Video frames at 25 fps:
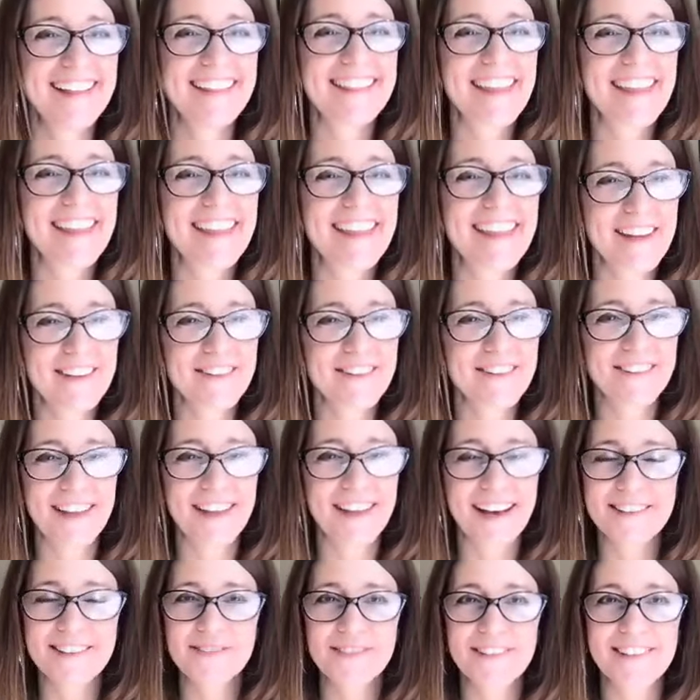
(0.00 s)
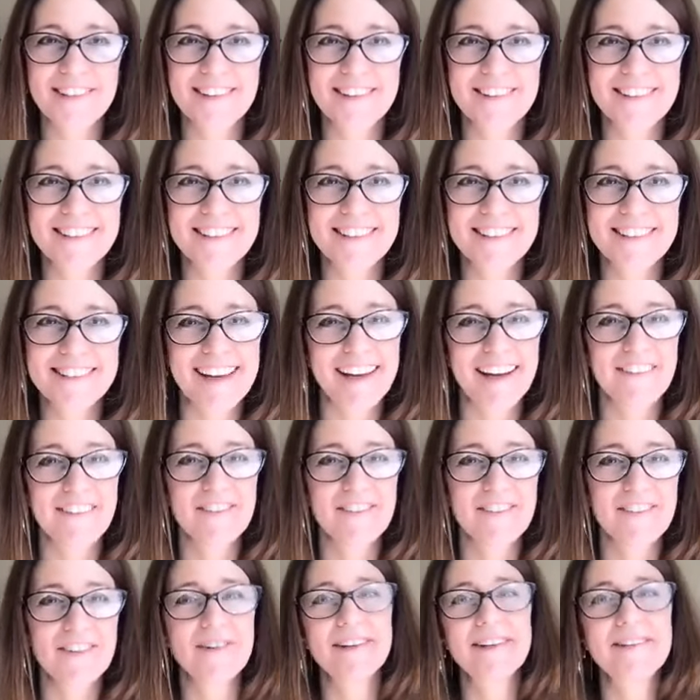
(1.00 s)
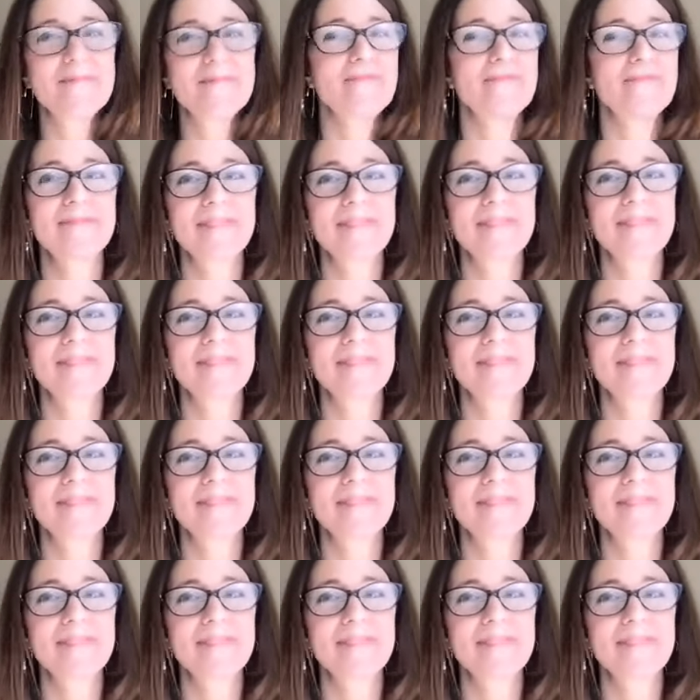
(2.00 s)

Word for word: Thank you. That's what it looks Thank like, you. everyone.